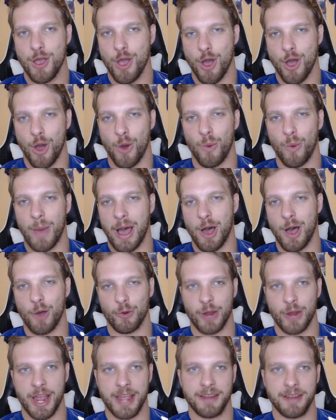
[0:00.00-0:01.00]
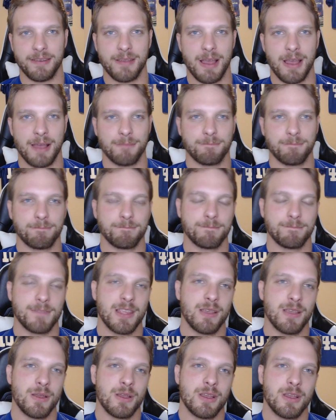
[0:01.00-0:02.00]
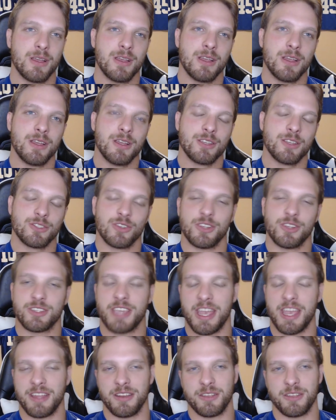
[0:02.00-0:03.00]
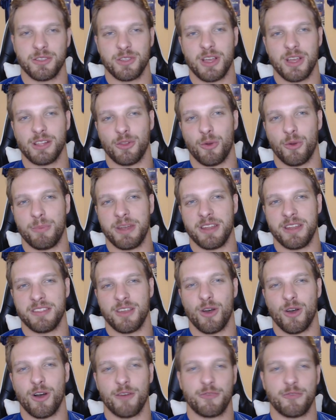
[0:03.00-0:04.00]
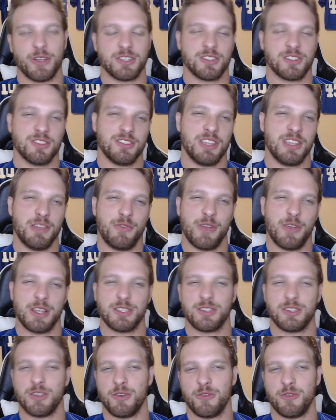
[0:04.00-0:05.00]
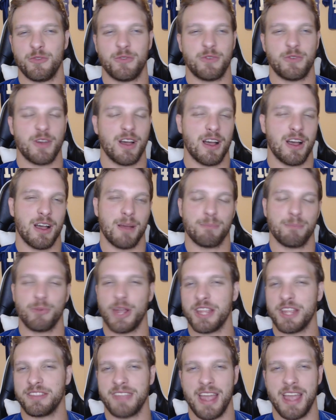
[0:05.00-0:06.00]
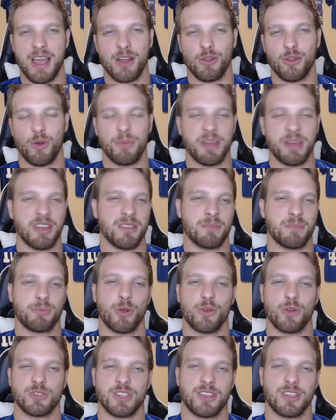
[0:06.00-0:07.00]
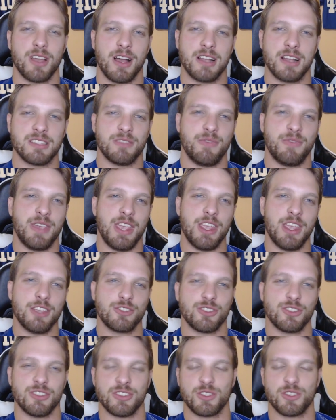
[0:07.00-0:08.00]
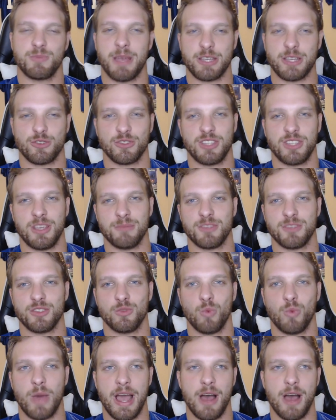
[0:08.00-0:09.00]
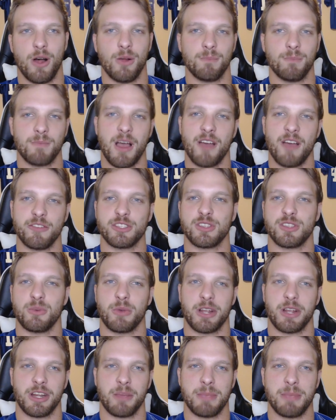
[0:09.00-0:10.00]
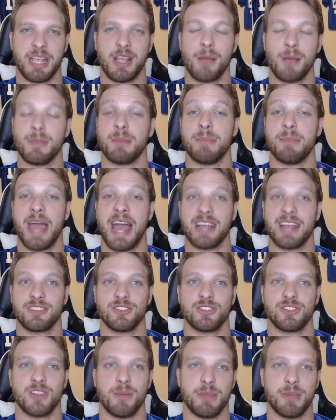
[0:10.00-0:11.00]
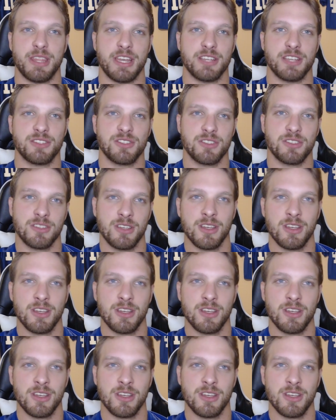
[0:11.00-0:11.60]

Oh, well, right? So let's get into a little bit of the offense and defensive breakdown, a little bit of the pros and cons of each, and the special teams as well. Obviously, we're going to be coming back to some of this.